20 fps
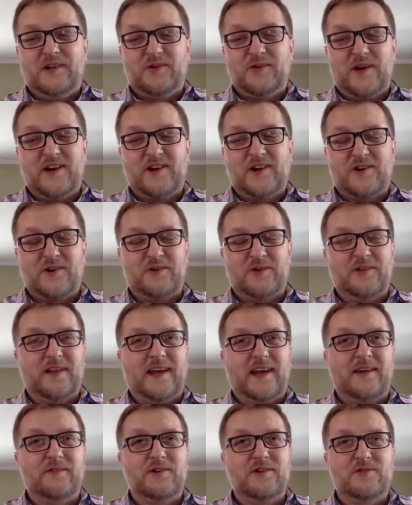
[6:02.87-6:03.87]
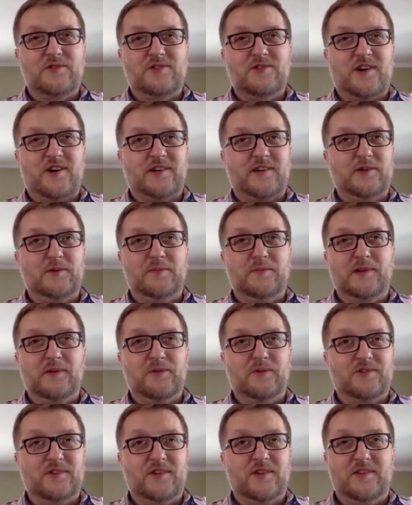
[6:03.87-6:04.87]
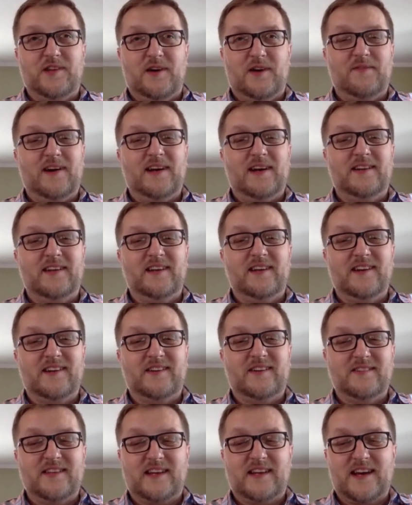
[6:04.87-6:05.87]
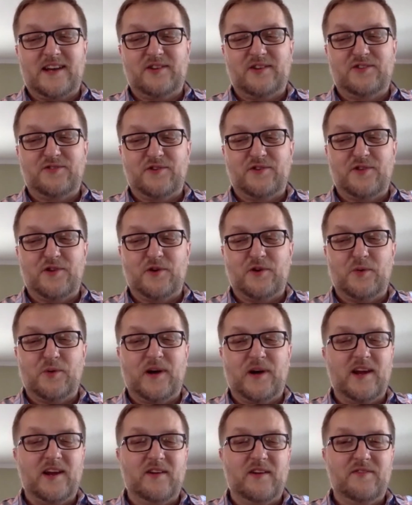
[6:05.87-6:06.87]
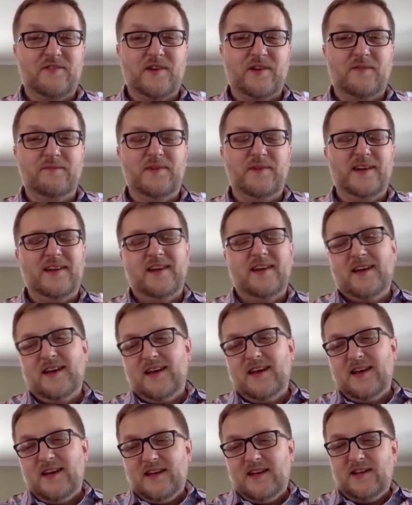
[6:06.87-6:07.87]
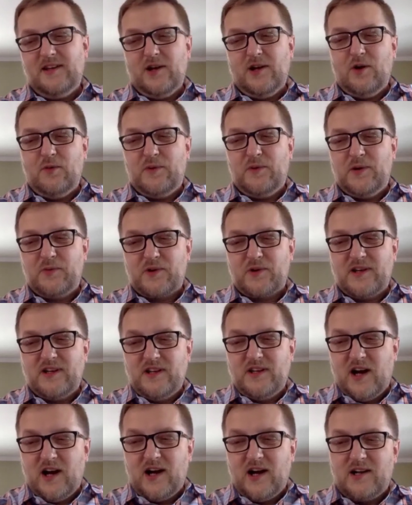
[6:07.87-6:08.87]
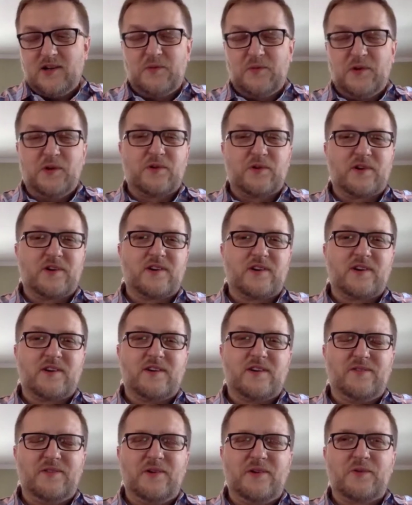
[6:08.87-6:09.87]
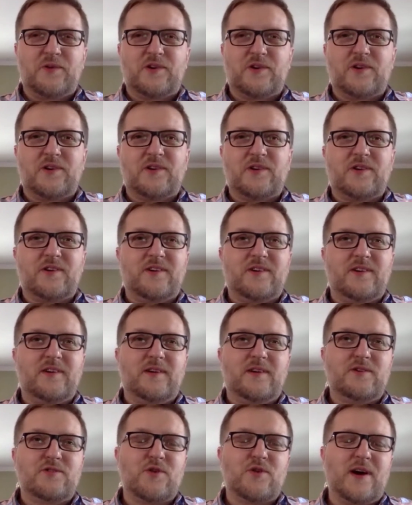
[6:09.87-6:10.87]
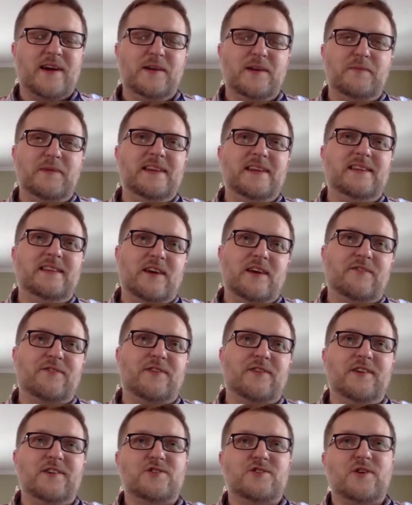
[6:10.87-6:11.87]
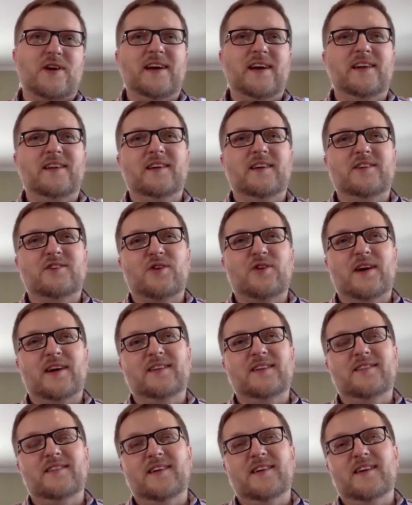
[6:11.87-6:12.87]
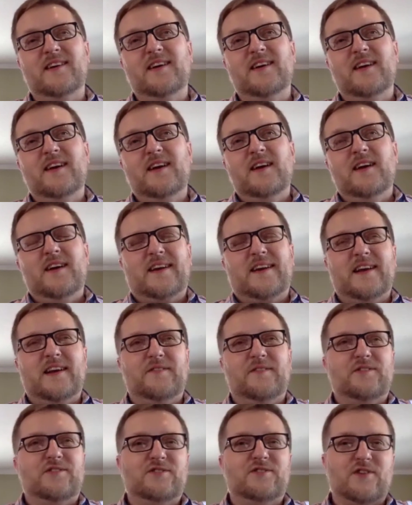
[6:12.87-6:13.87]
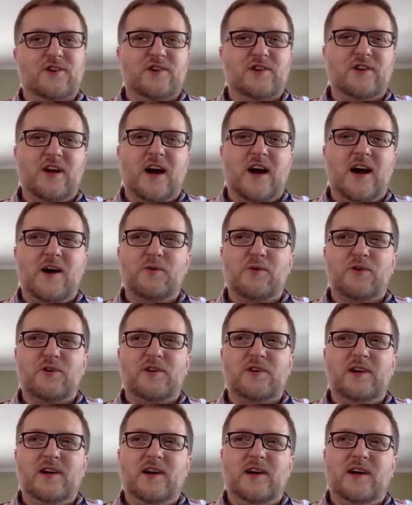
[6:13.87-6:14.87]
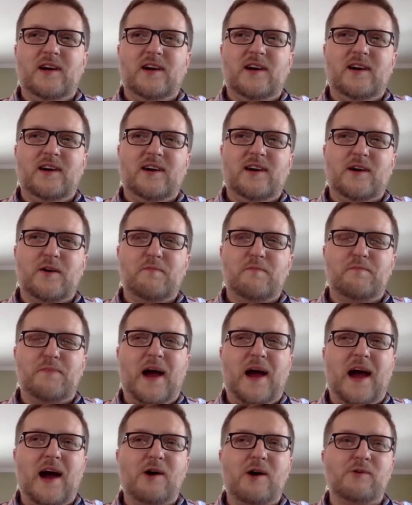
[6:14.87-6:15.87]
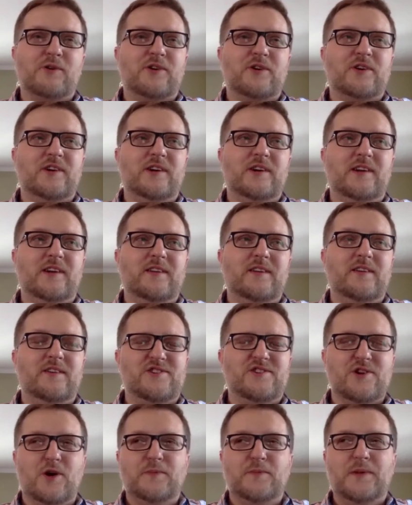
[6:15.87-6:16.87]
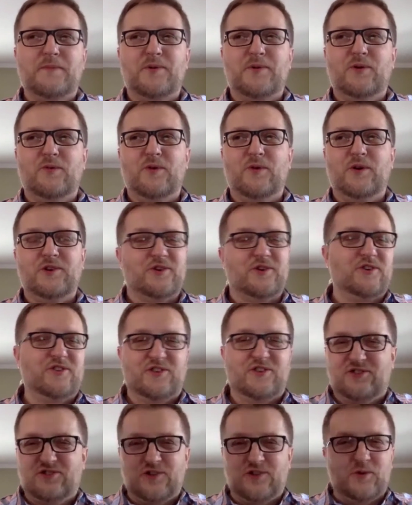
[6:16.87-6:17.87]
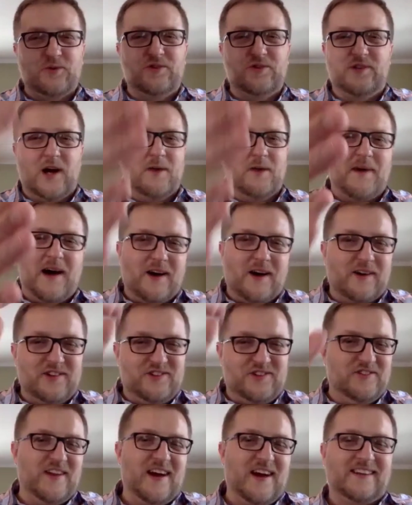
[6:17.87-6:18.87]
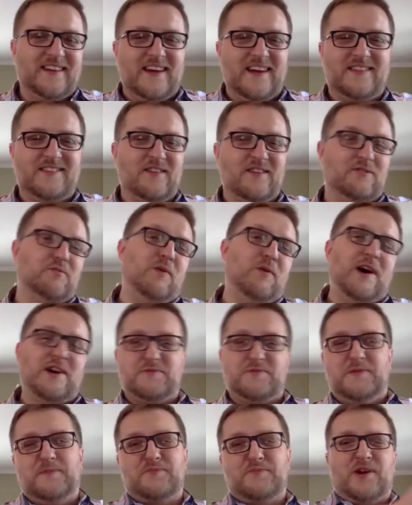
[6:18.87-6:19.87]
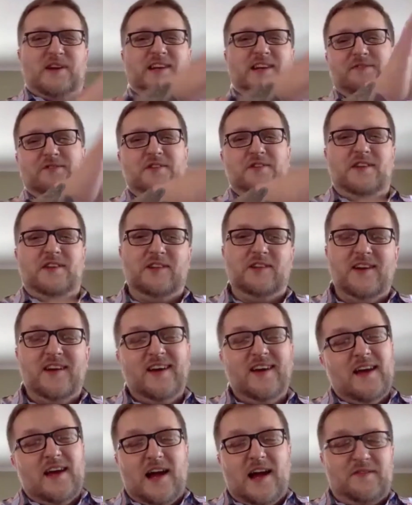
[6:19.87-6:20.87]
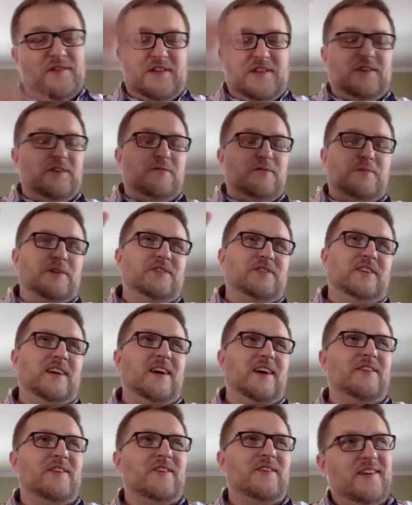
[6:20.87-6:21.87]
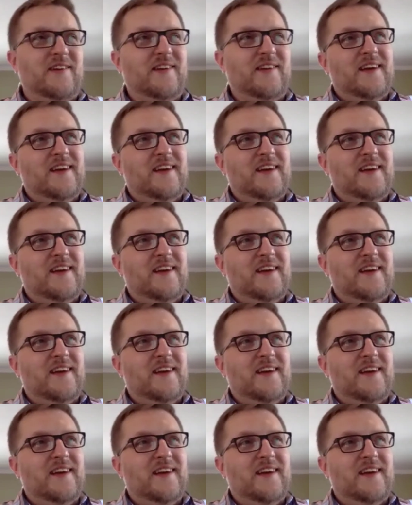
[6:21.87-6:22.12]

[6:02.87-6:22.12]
created our own language, which arguably was a dumb idea because that got us further away from. But you know, we were young. We were trying to be different, trying to kind of assert our power and show people, well, you're just so dumb. How could you not get this? Watch me break everything you put together. And